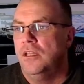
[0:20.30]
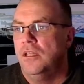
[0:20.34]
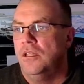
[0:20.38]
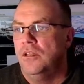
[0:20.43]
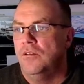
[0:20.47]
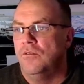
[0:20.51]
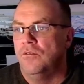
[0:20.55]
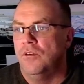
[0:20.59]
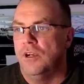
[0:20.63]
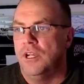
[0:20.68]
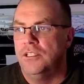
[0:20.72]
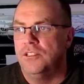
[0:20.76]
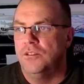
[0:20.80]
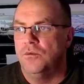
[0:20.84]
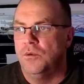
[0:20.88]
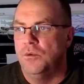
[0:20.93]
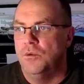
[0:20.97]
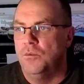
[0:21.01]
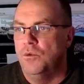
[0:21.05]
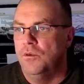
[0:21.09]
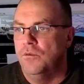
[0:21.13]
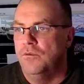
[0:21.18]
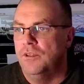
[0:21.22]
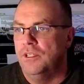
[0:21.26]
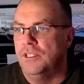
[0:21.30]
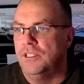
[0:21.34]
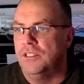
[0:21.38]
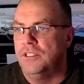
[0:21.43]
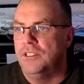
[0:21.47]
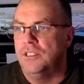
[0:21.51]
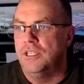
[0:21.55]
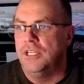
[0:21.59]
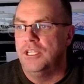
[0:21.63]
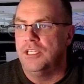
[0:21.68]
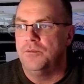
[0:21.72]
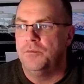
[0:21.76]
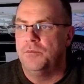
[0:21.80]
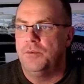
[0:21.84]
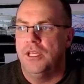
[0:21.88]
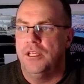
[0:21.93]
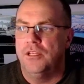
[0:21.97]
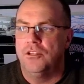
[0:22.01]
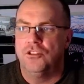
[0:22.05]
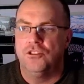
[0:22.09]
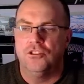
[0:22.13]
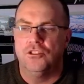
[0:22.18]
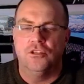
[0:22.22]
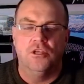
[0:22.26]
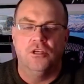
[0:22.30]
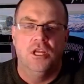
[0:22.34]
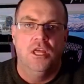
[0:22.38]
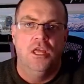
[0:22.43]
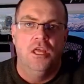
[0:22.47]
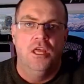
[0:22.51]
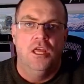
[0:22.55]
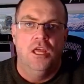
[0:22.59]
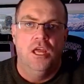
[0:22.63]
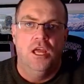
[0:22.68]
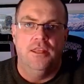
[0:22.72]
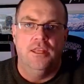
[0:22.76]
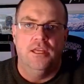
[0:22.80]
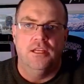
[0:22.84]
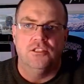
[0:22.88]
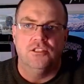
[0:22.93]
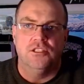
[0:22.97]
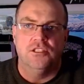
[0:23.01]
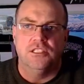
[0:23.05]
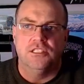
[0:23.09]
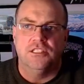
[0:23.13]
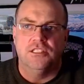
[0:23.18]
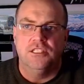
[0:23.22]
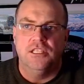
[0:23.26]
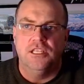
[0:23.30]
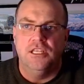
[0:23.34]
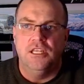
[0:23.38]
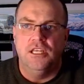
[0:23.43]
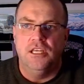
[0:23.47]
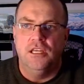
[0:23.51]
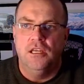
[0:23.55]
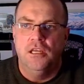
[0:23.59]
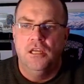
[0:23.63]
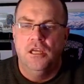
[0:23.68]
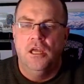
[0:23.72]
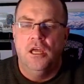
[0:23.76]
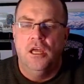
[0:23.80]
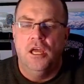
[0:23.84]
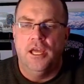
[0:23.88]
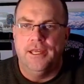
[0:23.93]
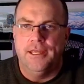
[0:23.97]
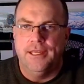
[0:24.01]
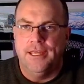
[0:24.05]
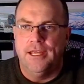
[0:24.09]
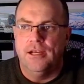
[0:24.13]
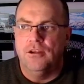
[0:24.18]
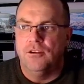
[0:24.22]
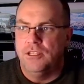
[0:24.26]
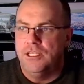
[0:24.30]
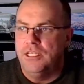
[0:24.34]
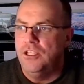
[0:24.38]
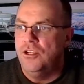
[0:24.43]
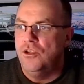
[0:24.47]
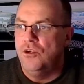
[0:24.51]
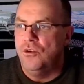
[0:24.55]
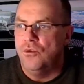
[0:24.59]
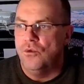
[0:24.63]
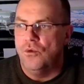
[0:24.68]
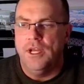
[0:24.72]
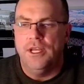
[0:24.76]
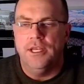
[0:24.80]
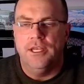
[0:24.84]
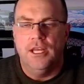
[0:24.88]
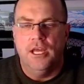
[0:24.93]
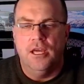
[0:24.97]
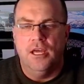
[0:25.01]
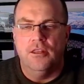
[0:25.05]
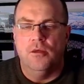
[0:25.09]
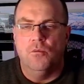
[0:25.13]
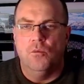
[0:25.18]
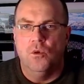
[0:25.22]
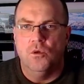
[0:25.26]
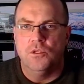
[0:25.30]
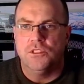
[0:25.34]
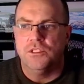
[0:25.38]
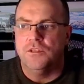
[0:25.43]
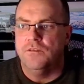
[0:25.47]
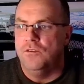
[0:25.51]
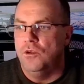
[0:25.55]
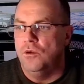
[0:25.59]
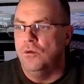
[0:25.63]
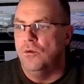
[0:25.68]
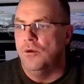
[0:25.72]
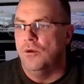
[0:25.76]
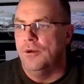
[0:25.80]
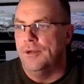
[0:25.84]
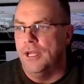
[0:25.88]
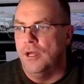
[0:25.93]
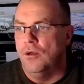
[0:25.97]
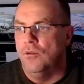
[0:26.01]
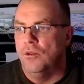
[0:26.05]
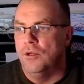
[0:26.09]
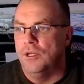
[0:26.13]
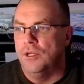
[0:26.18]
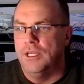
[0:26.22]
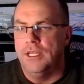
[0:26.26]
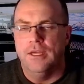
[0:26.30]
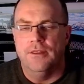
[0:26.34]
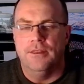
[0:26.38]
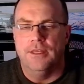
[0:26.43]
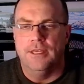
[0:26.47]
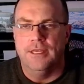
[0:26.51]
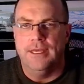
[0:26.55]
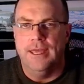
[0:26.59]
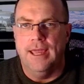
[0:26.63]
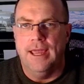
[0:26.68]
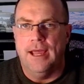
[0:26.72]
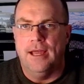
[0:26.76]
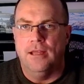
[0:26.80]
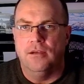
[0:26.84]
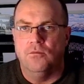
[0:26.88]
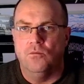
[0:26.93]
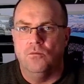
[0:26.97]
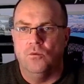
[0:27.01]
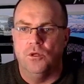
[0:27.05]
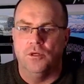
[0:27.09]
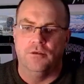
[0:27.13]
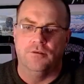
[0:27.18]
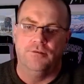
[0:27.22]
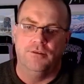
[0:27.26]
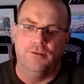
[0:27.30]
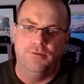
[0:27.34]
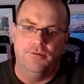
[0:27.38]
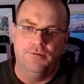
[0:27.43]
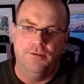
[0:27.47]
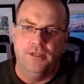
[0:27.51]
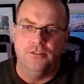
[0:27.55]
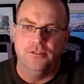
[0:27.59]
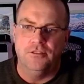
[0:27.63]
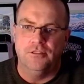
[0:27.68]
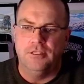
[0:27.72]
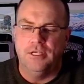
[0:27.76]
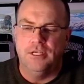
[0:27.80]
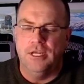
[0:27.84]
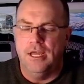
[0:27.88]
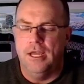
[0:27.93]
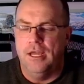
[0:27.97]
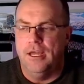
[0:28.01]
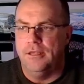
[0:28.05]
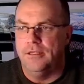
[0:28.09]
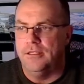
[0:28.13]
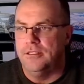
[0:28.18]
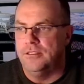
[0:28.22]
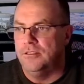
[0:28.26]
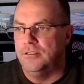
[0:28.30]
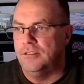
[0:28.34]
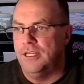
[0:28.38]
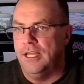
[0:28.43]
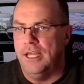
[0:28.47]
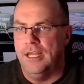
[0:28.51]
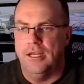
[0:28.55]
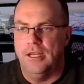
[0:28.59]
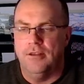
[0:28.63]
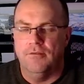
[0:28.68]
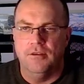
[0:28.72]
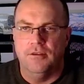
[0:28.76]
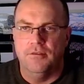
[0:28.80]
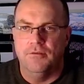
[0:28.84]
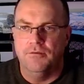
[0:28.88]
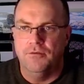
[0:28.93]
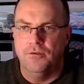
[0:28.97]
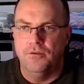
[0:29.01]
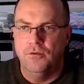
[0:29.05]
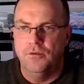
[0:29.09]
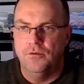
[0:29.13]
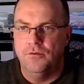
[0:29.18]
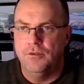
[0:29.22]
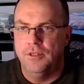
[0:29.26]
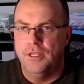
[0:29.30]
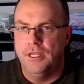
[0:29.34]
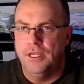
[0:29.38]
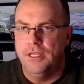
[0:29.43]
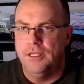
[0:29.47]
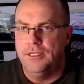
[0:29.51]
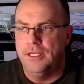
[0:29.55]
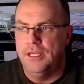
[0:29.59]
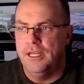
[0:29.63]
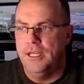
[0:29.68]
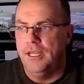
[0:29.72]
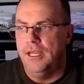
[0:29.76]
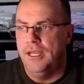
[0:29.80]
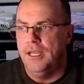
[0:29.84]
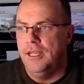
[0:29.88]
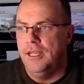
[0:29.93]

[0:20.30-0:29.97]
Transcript: Right, so we move into the next picture, and as you can see, I can guarantee you right now that most of you are now looking at the cat, wondering if you fed your cat, does your cat have enough food for that day,